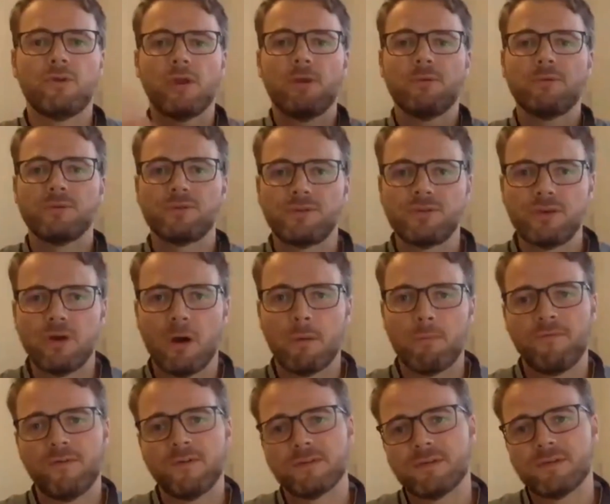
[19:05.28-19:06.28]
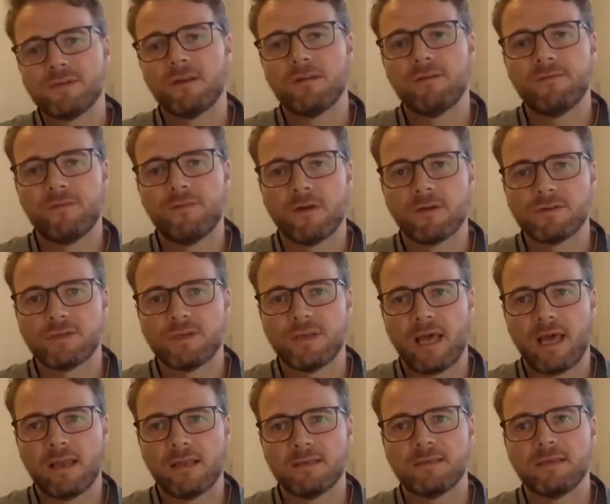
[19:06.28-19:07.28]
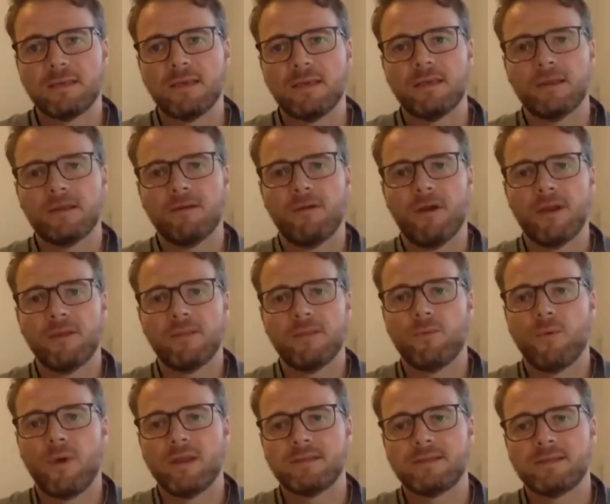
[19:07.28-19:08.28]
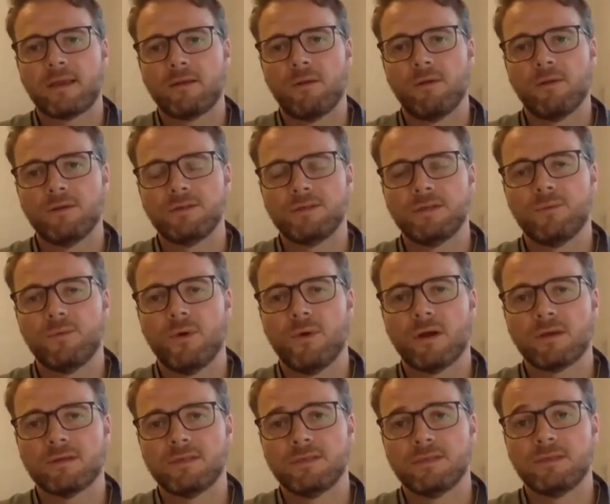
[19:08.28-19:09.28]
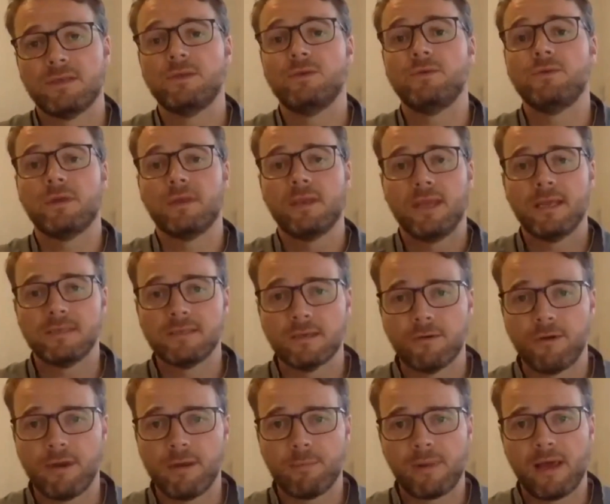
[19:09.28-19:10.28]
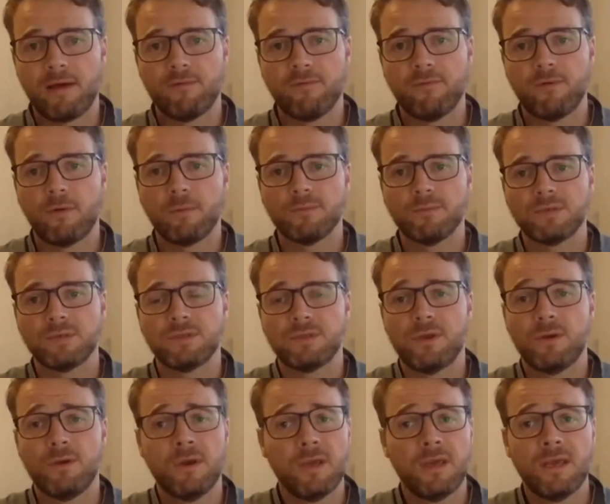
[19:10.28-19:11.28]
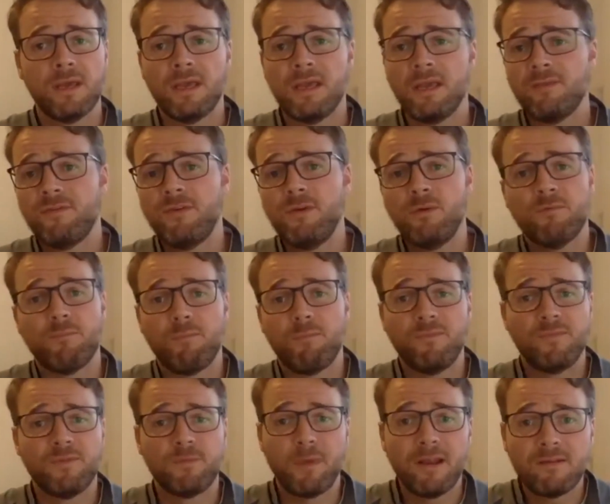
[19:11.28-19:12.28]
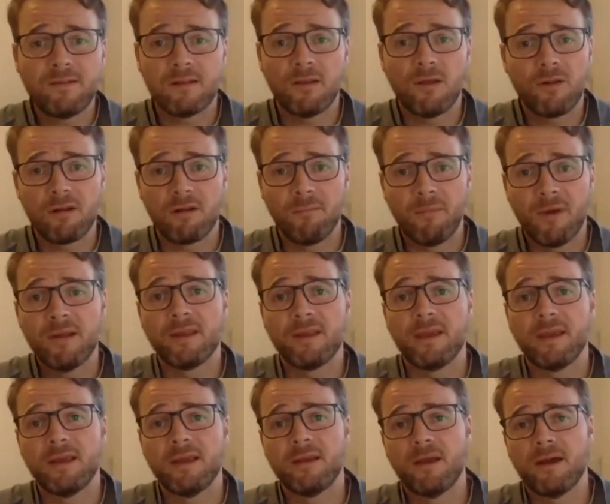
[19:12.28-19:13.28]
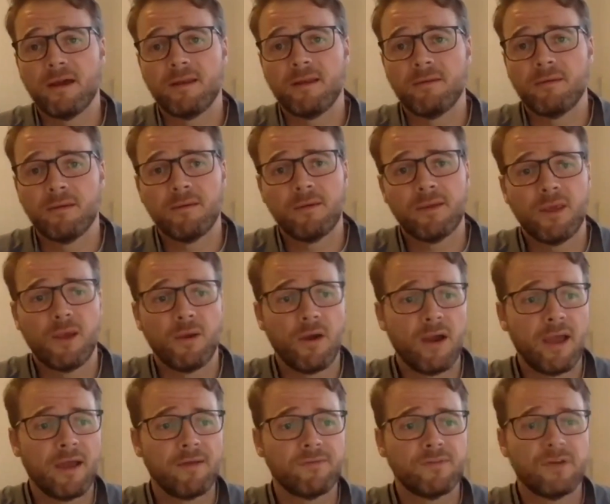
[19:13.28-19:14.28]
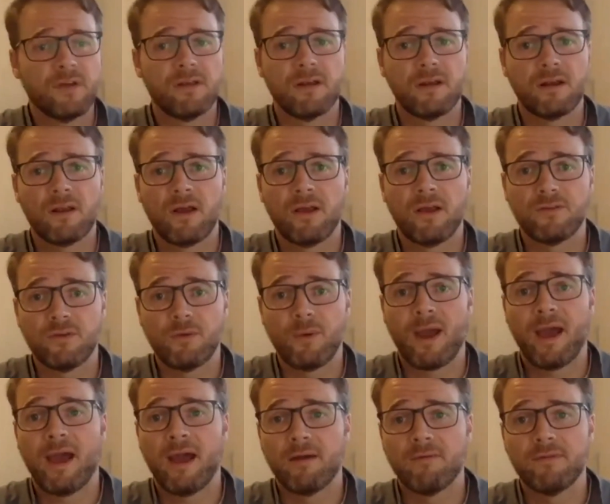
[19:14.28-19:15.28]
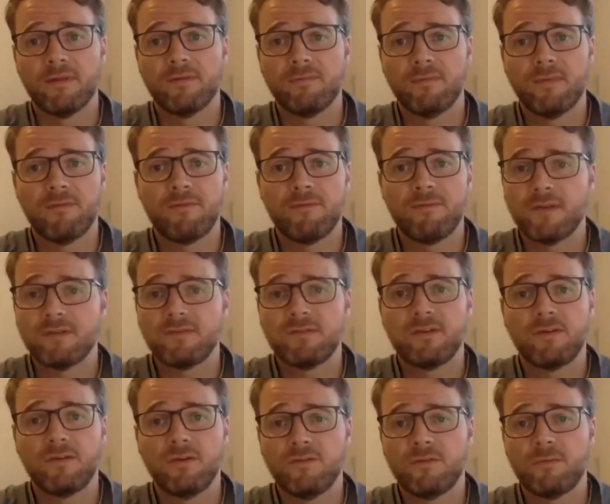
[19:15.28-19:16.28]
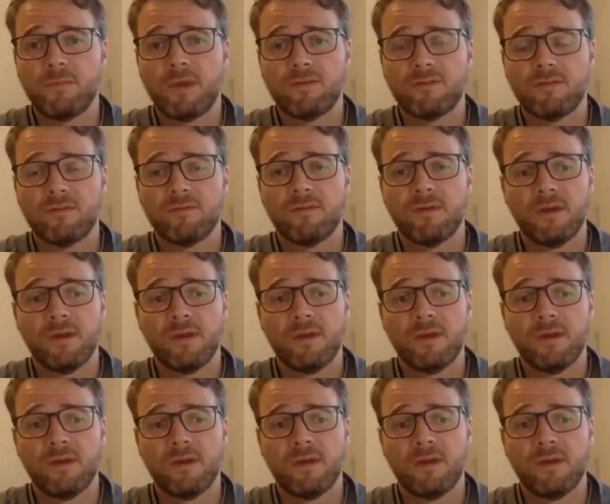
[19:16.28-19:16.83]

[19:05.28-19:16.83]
and shop for certain functionality, right? The way technology works is that you can integrate platforms. And so if you spent a lot of money, and you know, I have certain clients who have, they've invested huge amounts of